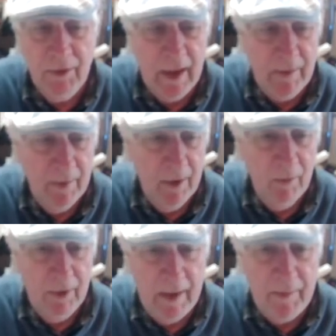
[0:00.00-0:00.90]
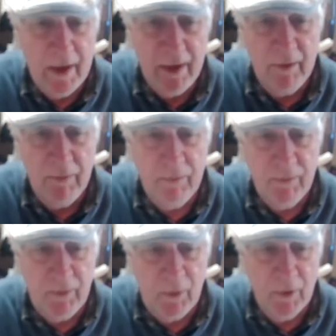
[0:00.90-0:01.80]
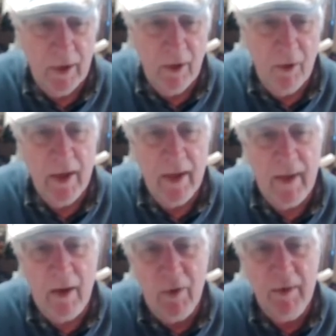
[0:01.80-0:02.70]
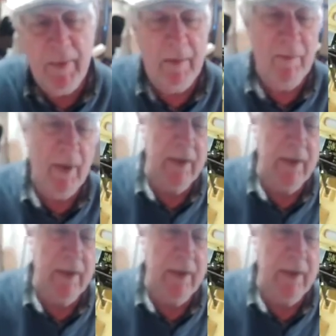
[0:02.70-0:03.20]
would that be on the floor? Oh yeah, that one big button.